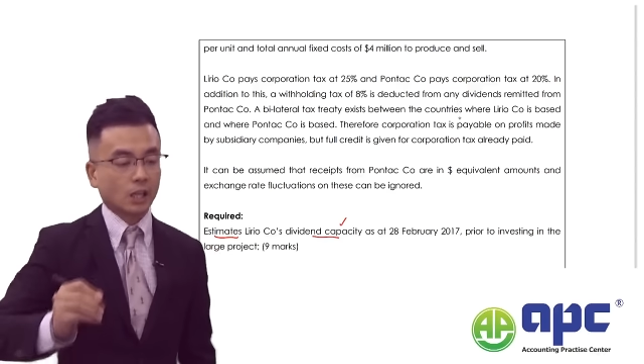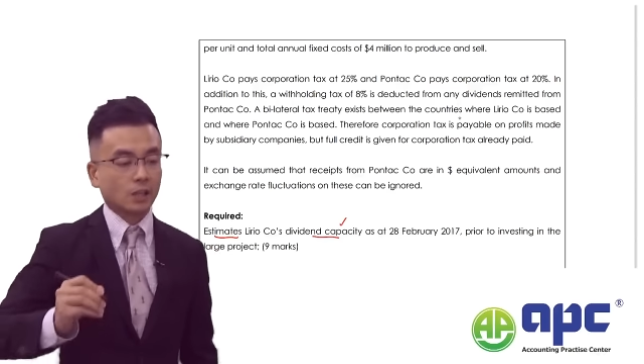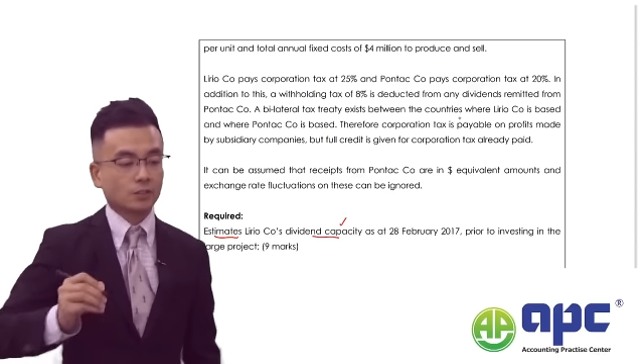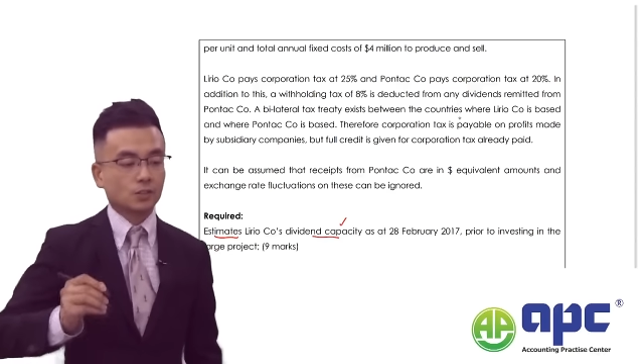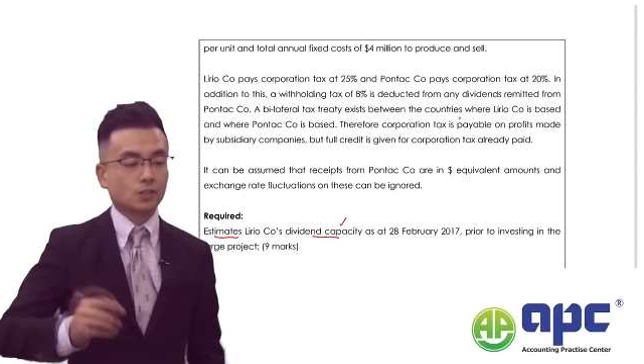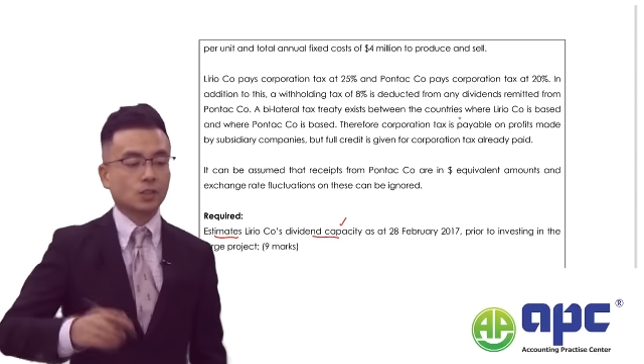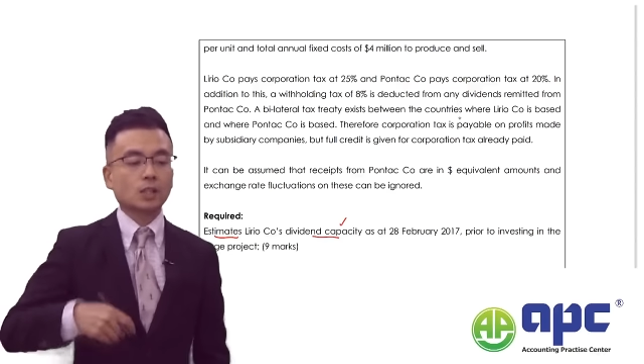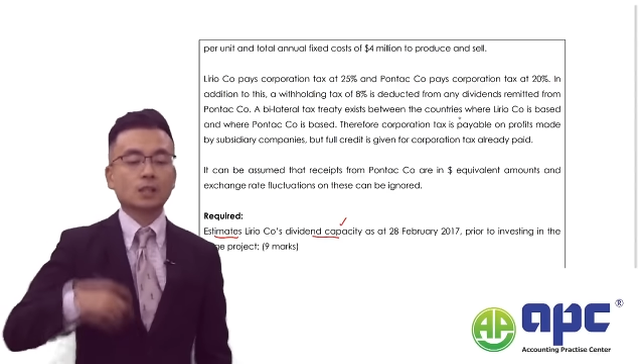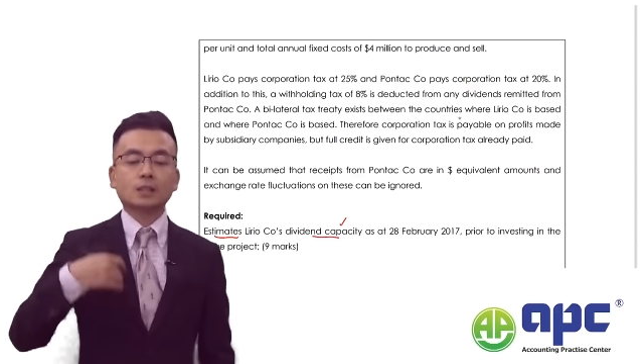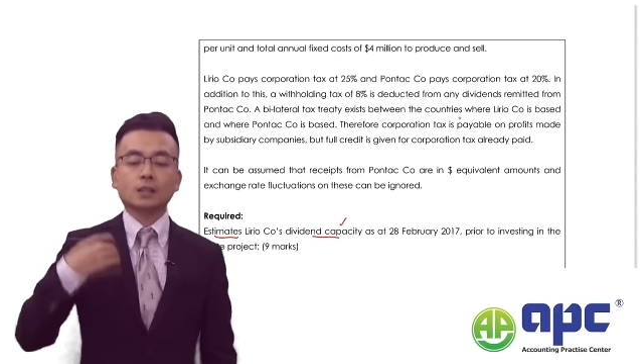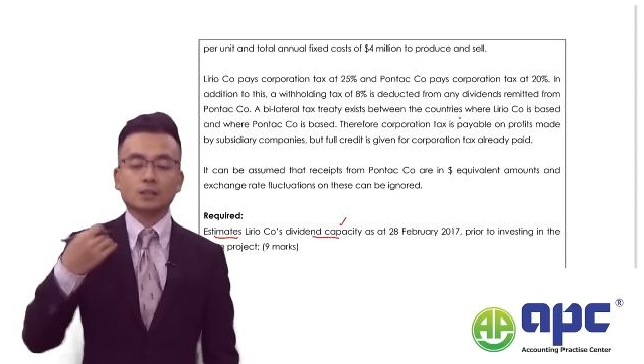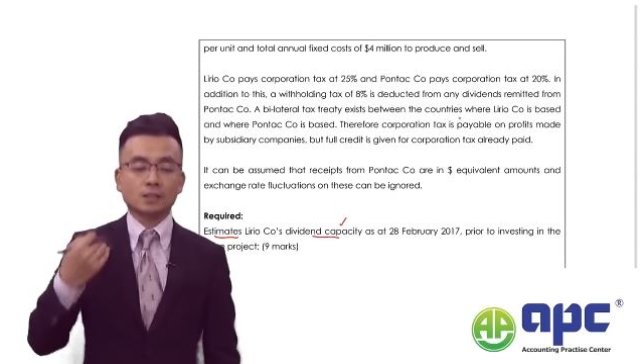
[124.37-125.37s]
at
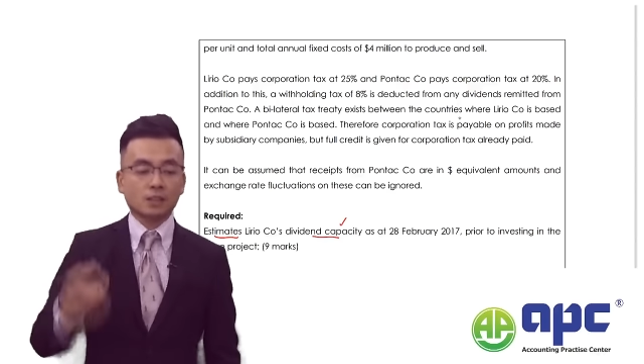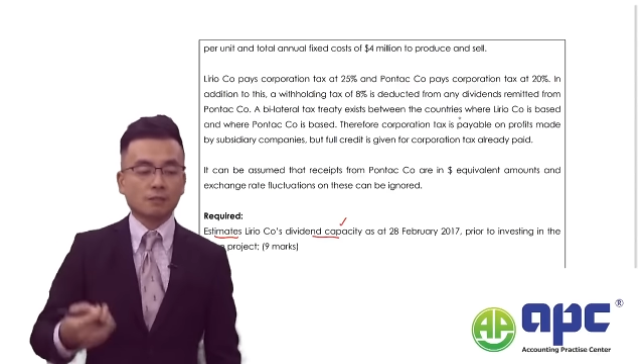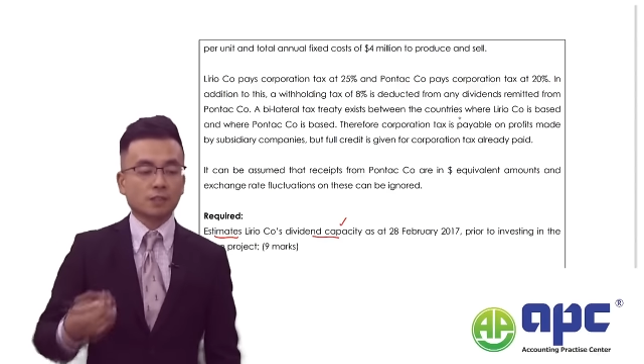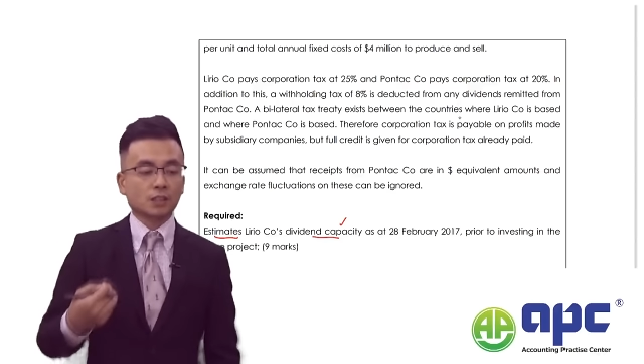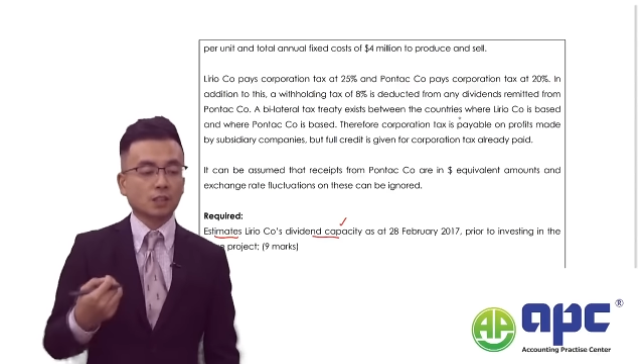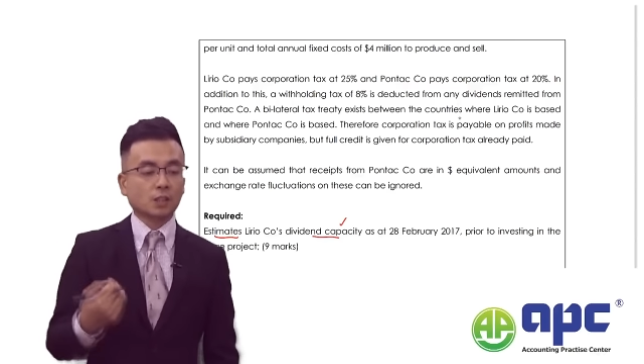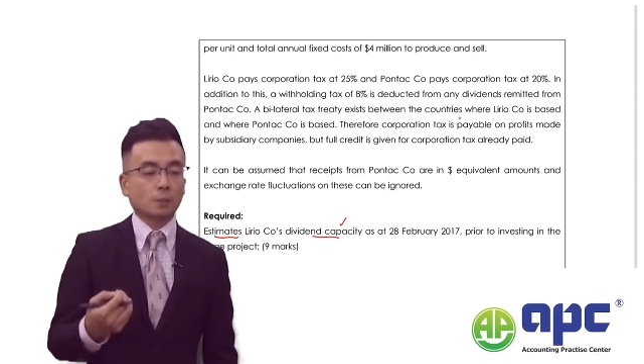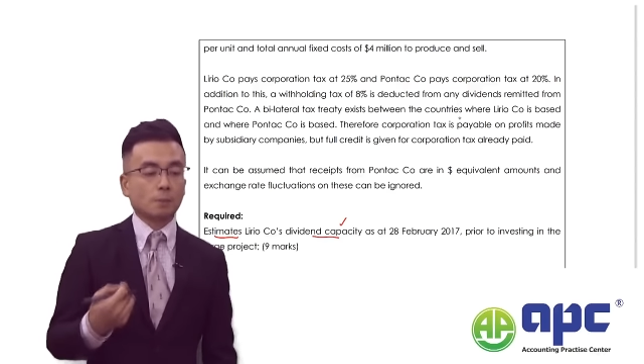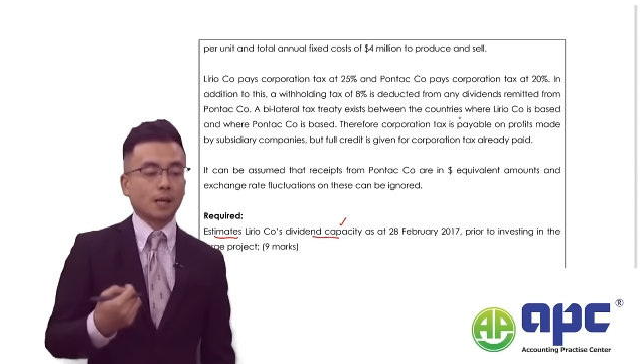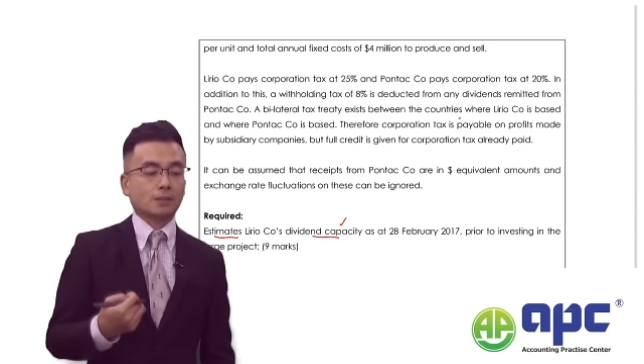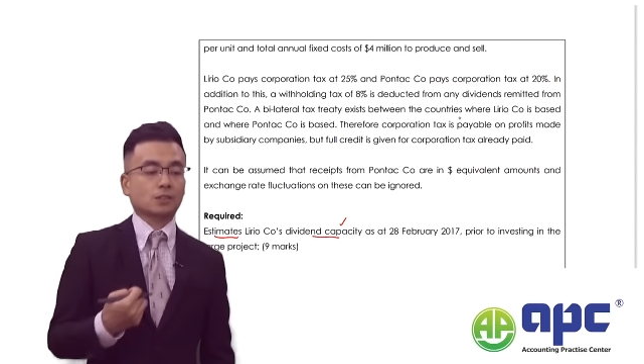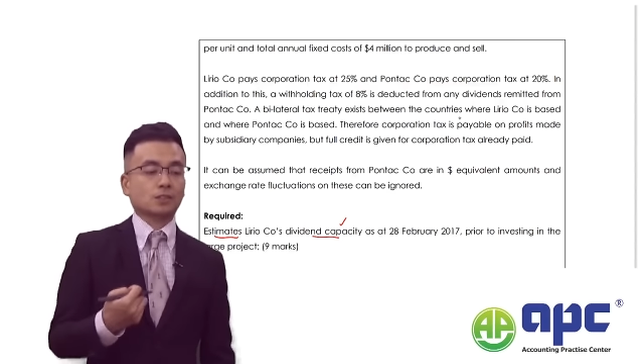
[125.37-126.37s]
the dividend
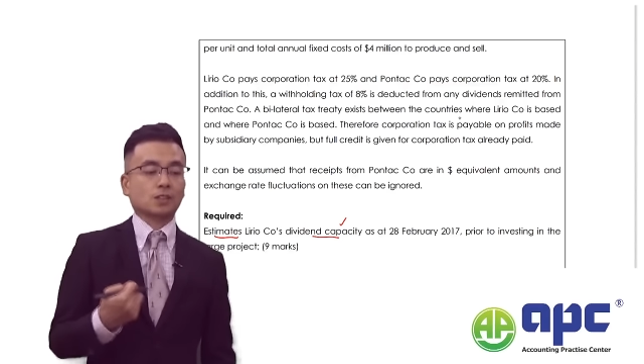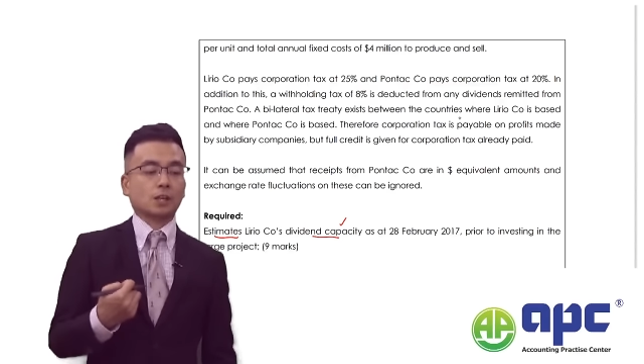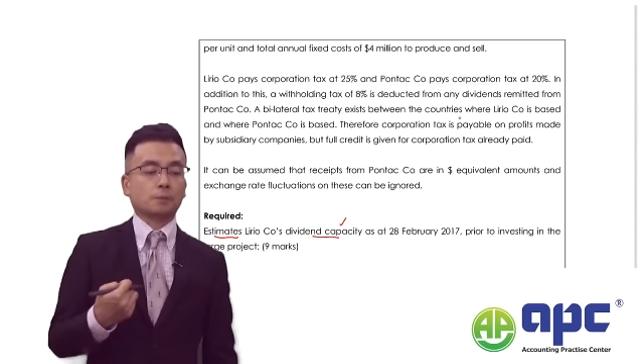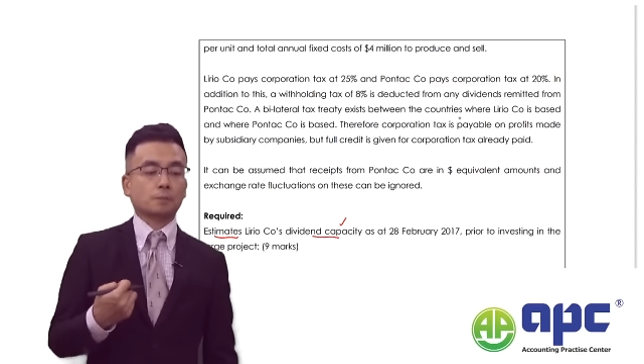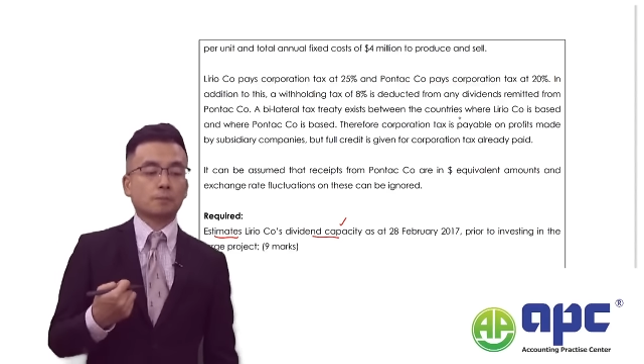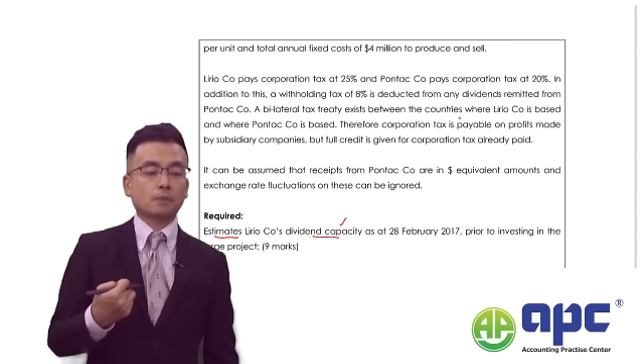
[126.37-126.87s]
capacity.